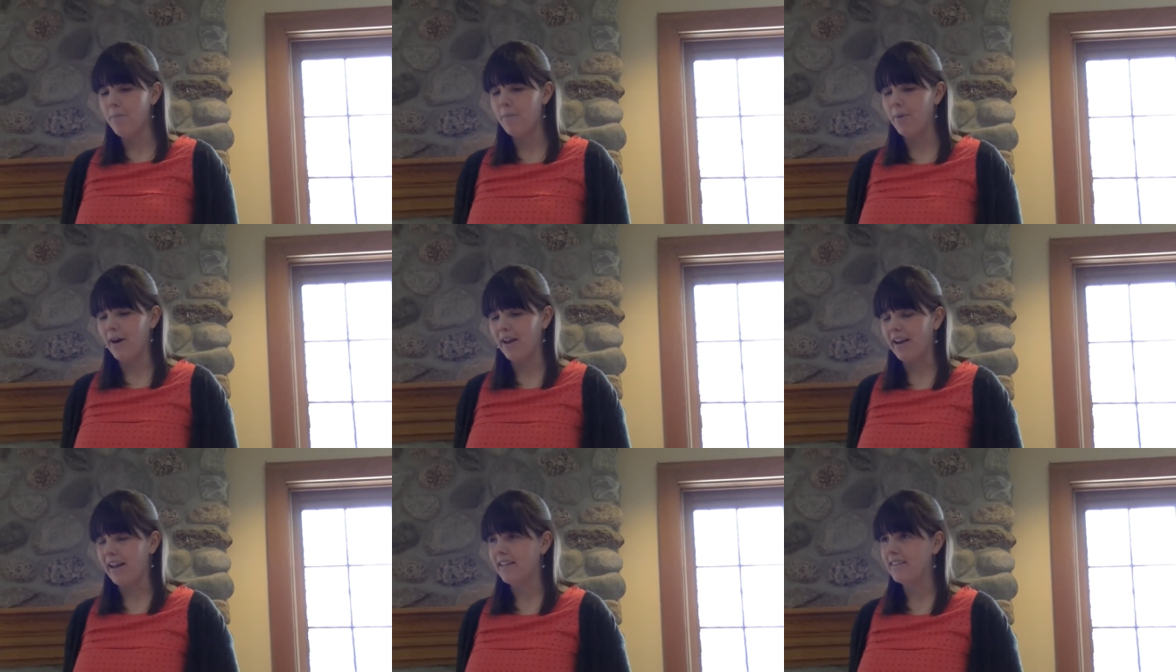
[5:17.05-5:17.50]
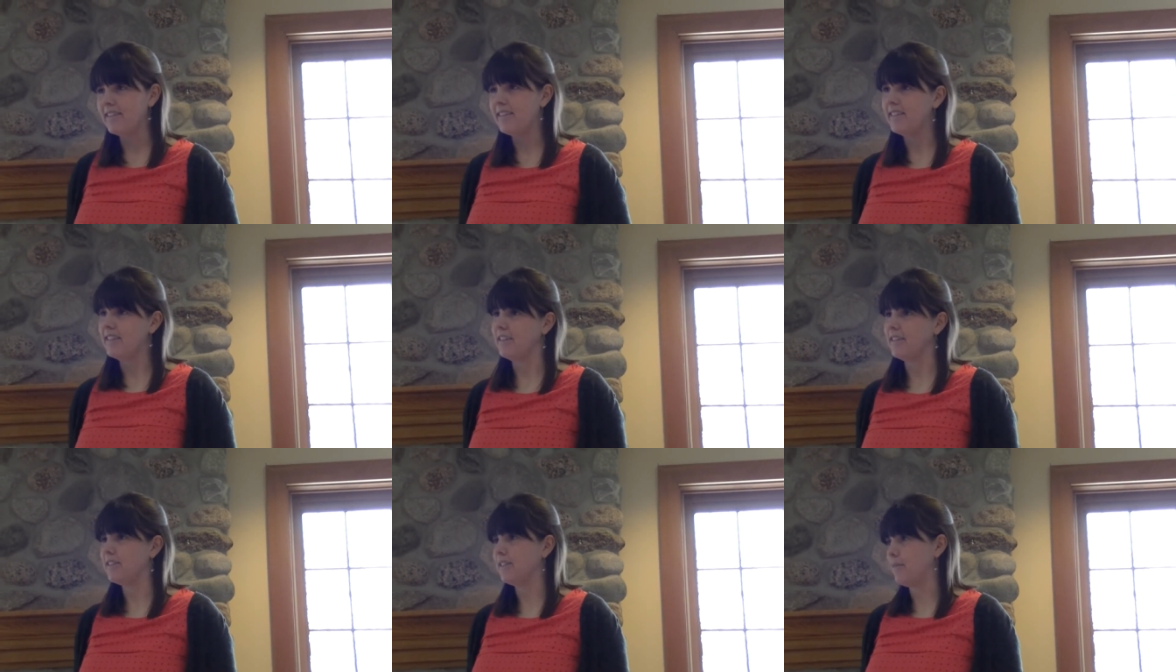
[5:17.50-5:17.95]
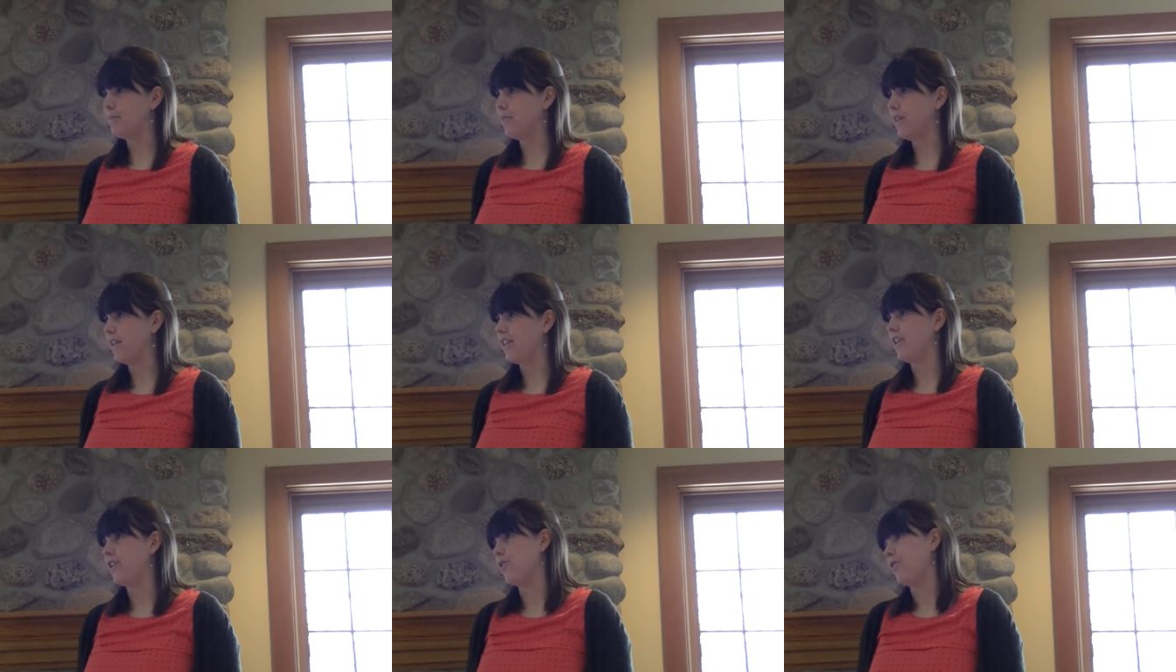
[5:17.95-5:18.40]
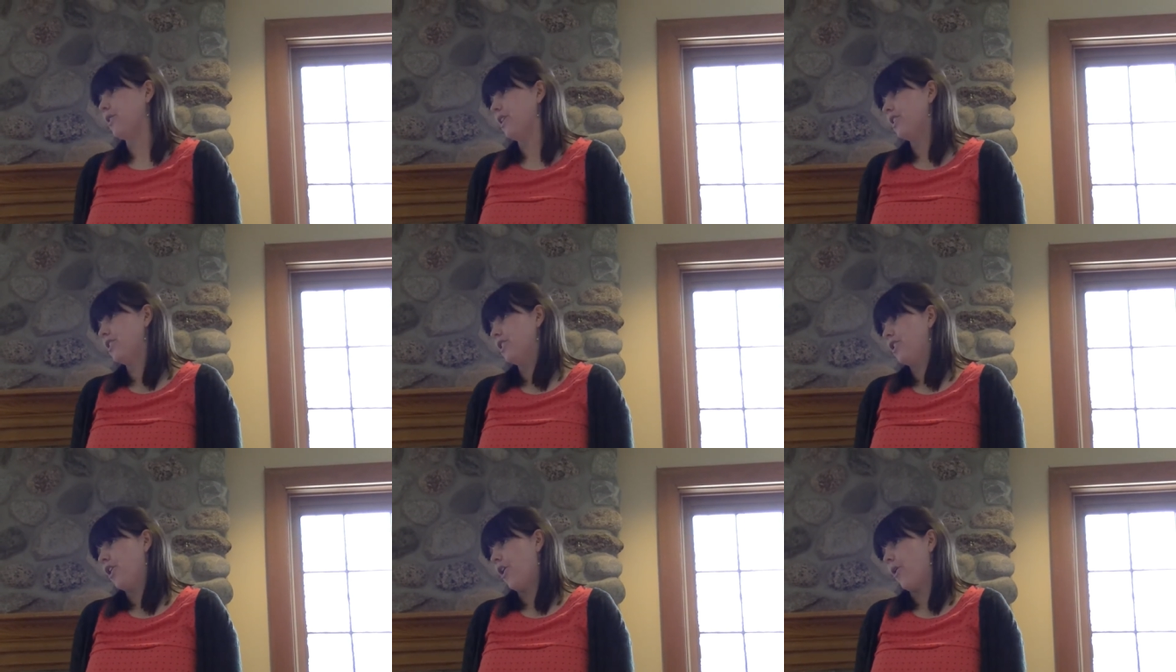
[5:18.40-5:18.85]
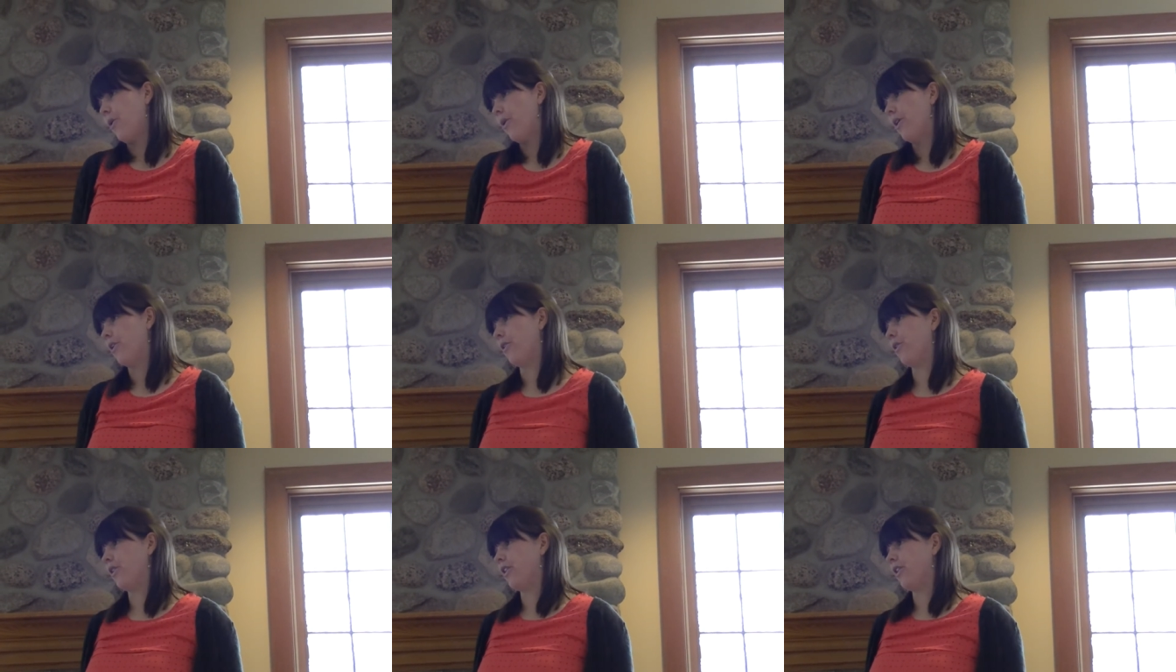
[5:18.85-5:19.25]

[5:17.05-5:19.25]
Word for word: But it's still something that you need to know in